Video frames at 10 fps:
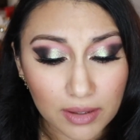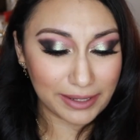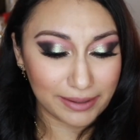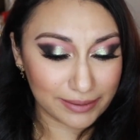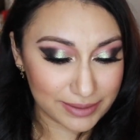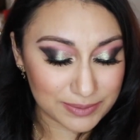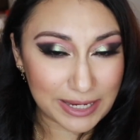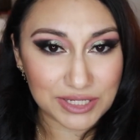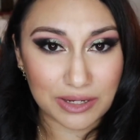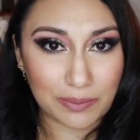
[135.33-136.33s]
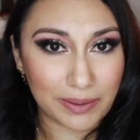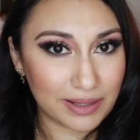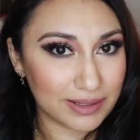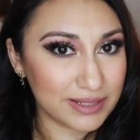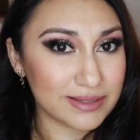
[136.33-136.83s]
Here, this eyeshadow
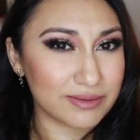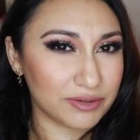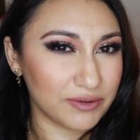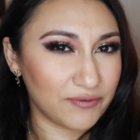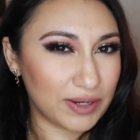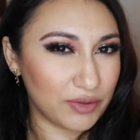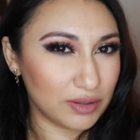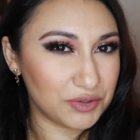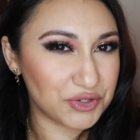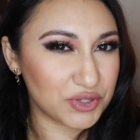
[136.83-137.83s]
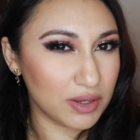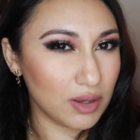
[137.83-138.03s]
palette is $35.